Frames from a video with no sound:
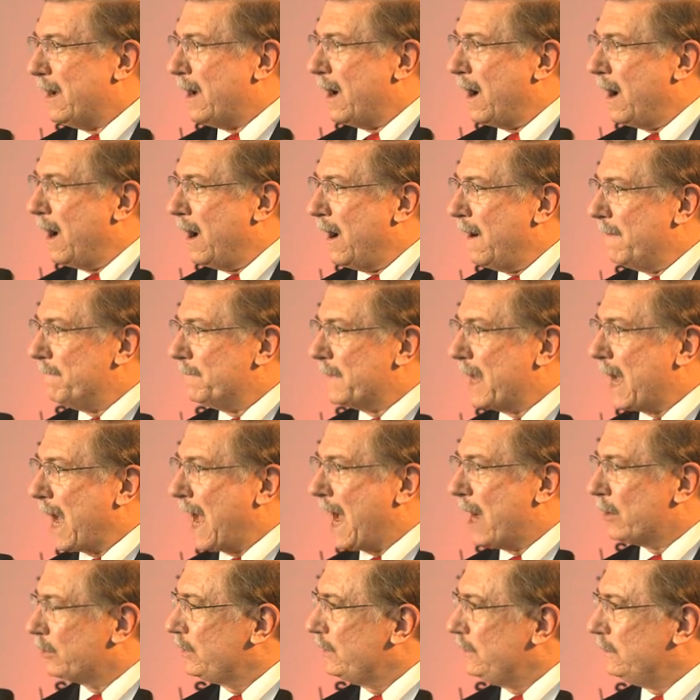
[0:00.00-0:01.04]
um,
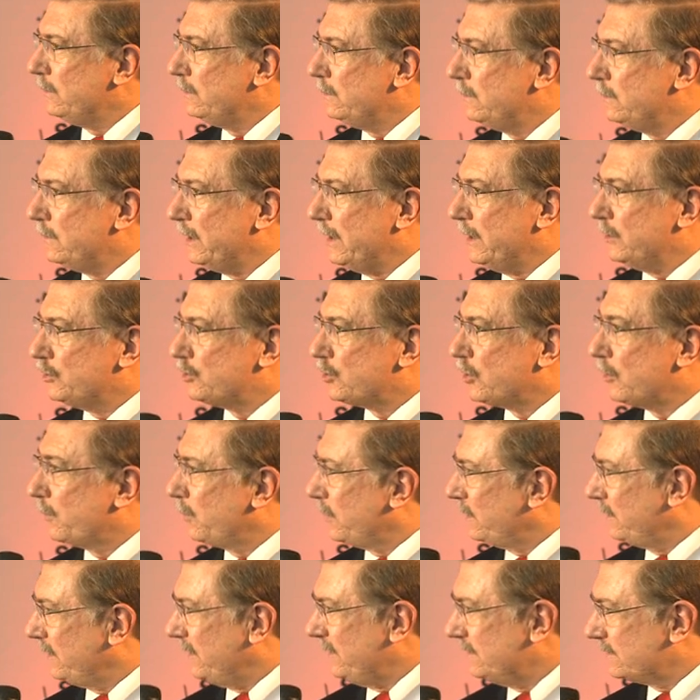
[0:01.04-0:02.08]
how do you
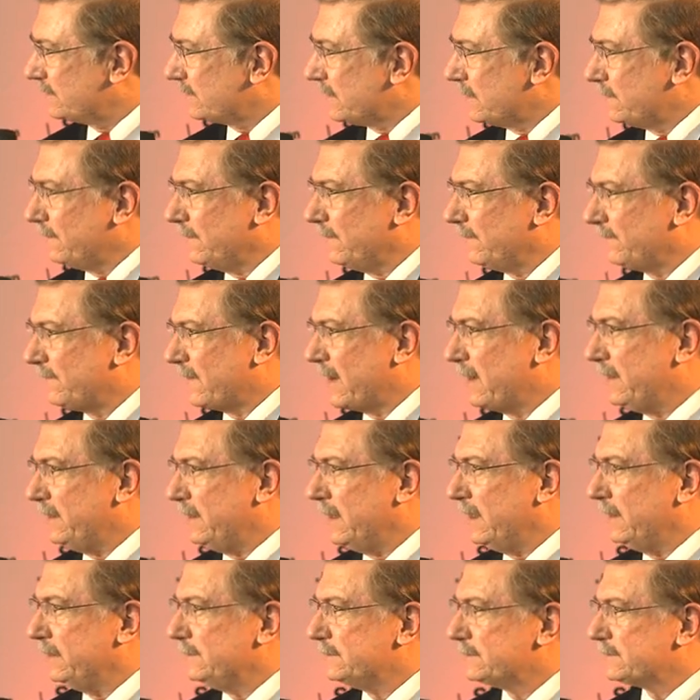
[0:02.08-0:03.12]
interpret these
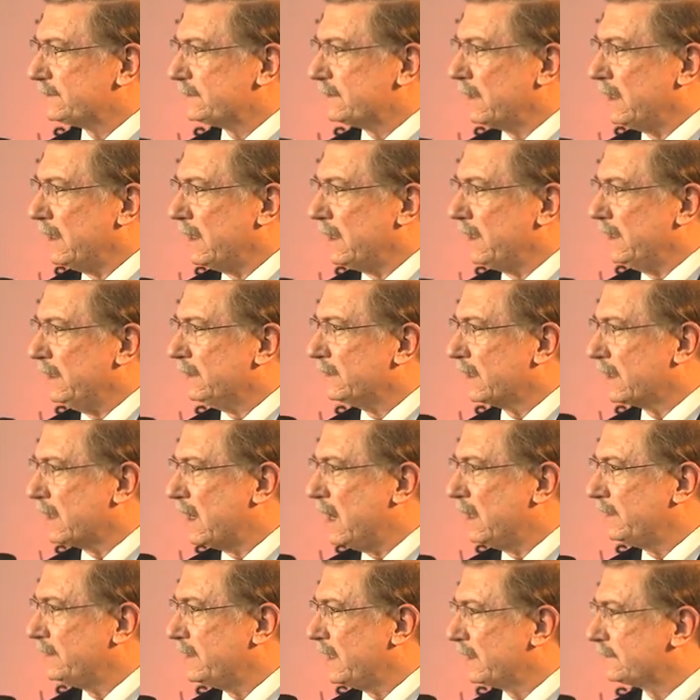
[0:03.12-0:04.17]
findings uh, in the
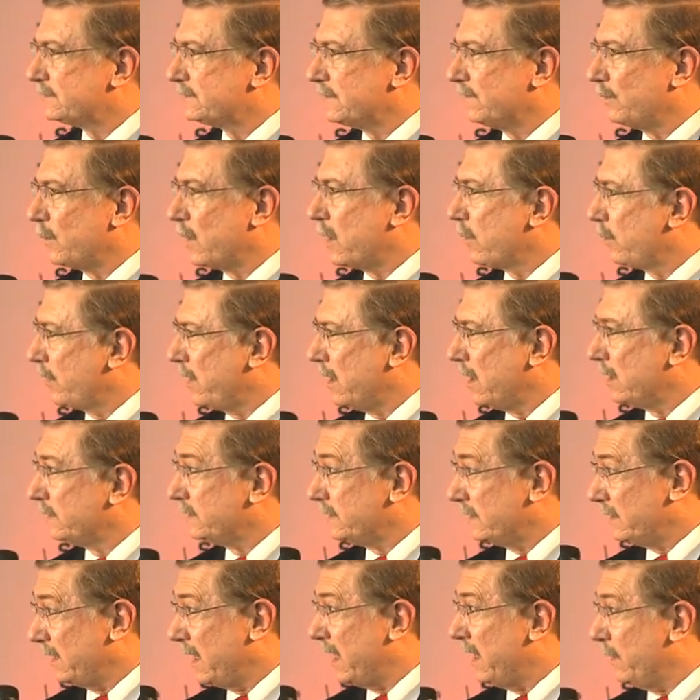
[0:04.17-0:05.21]
context of where we are
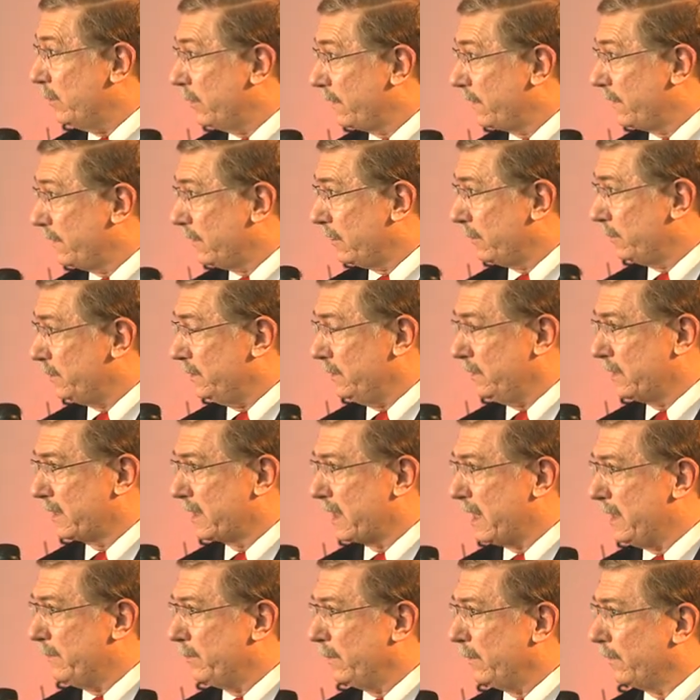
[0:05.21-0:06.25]
today with
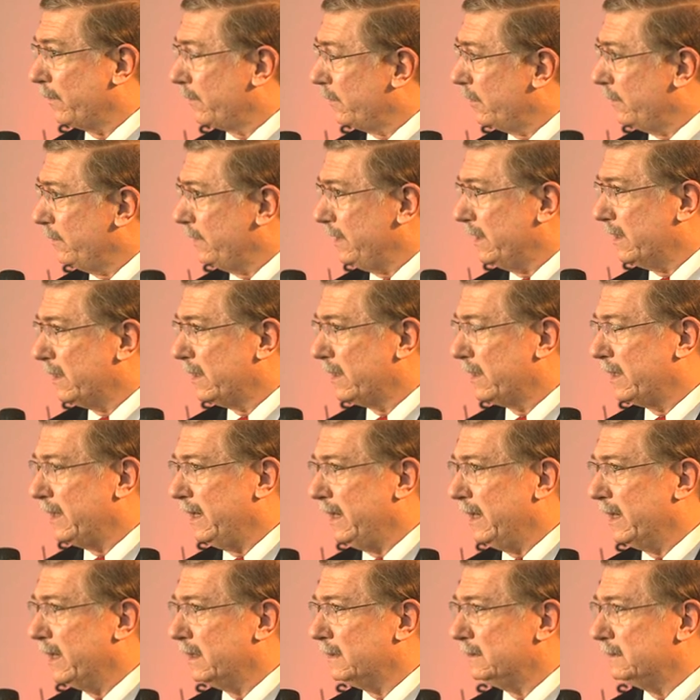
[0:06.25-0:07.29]
therapeutic
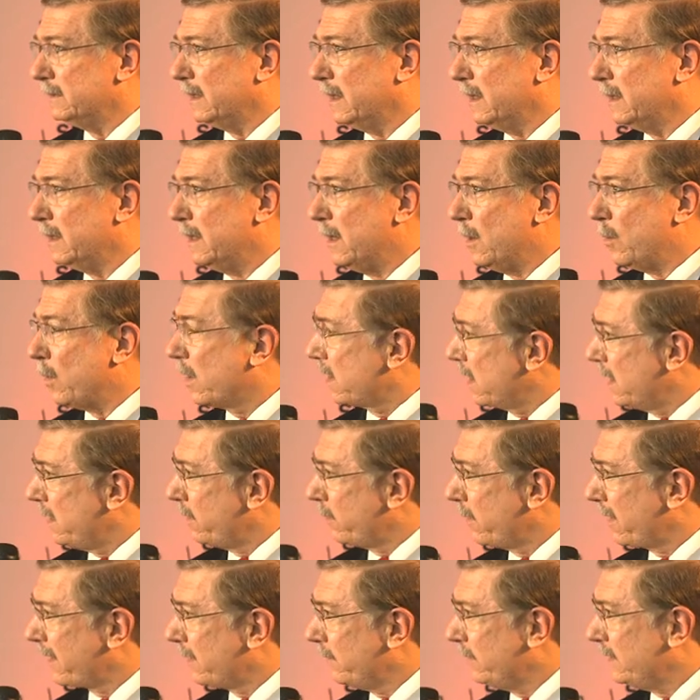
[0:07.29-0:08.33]
hypothermia, and uh, what
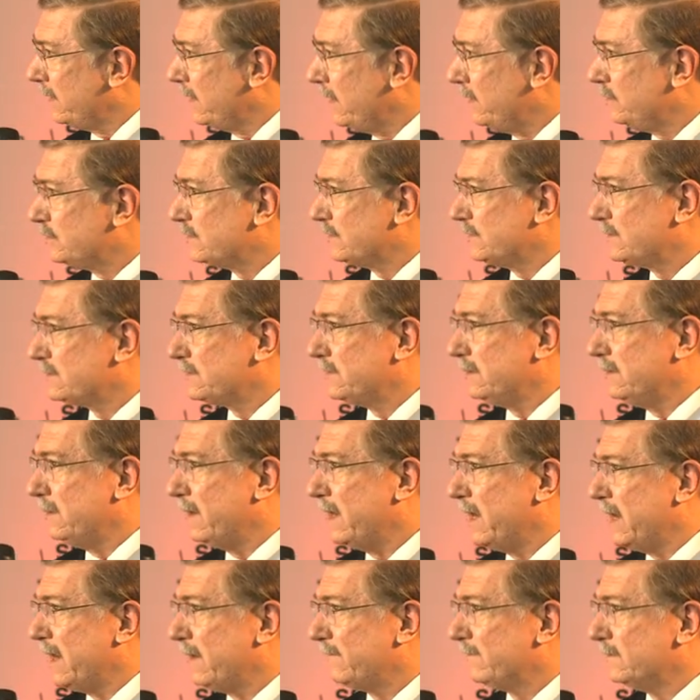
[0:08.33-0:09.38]
kind of recommendations do
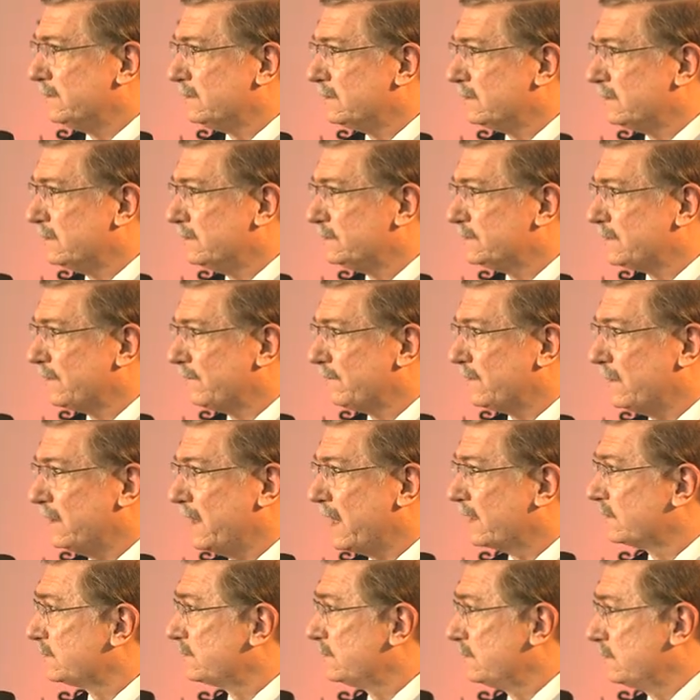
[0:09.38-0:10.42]
you have in terms of
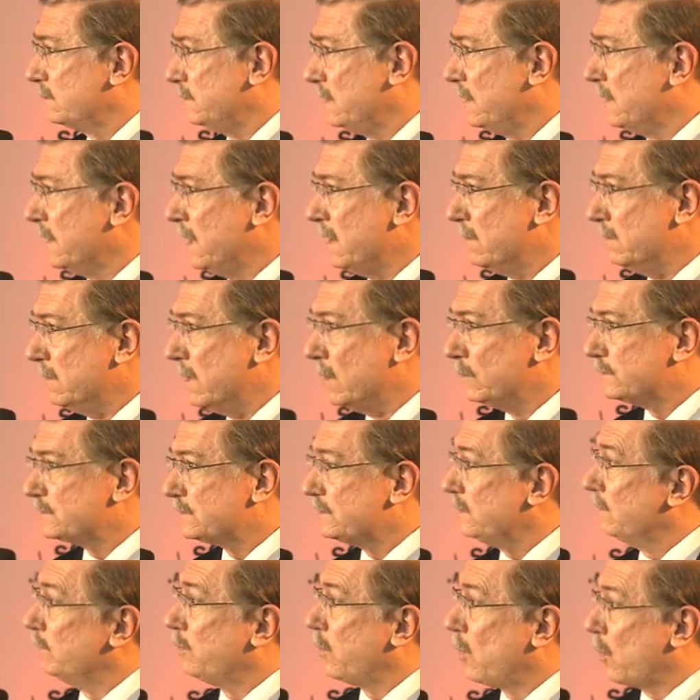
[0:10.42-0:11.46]
the next
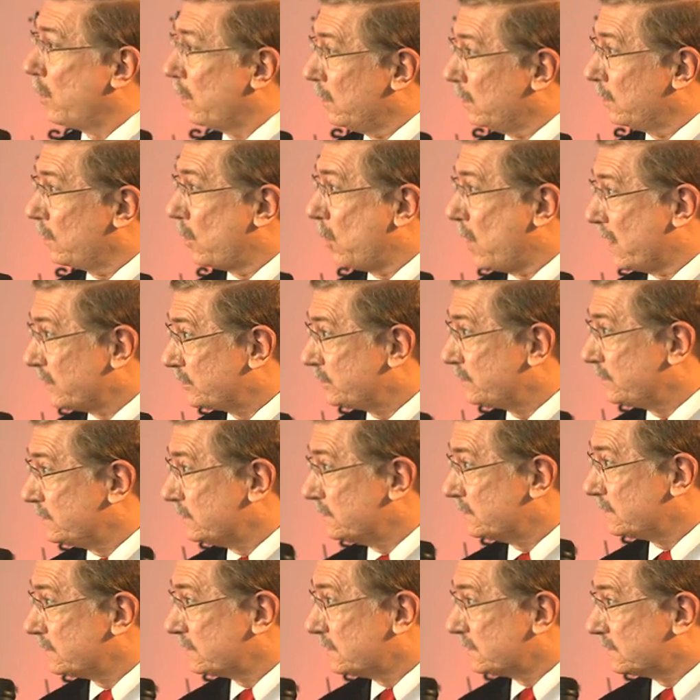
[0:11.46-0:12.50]
most important
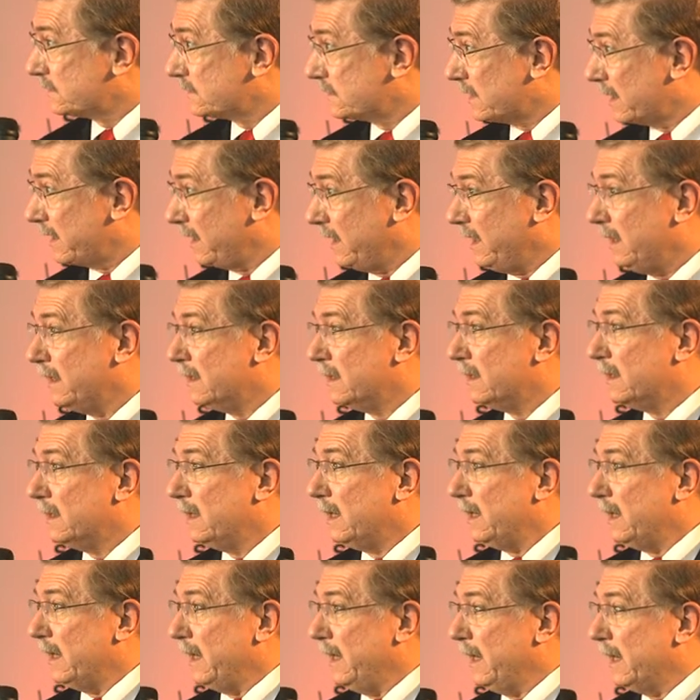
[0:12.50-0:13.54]
questions to study,
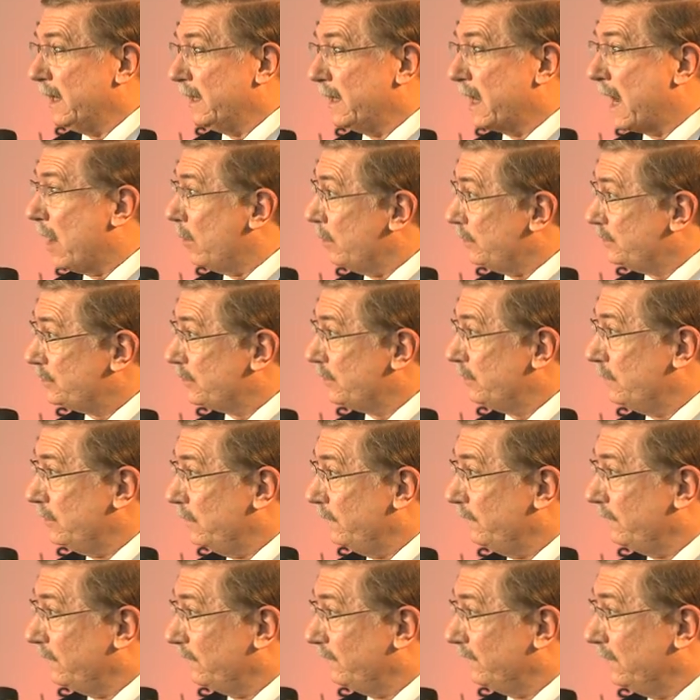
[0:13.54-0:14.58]
and how we should
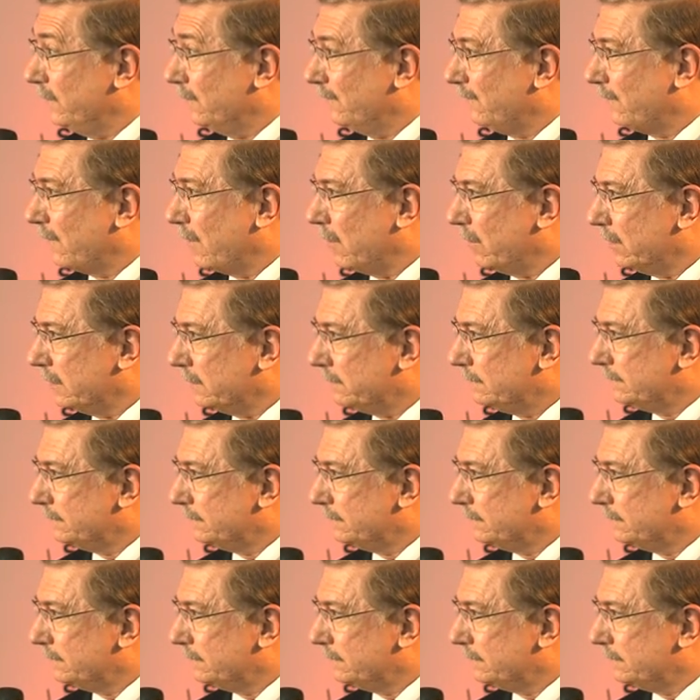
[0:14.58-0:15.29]
move the field forward?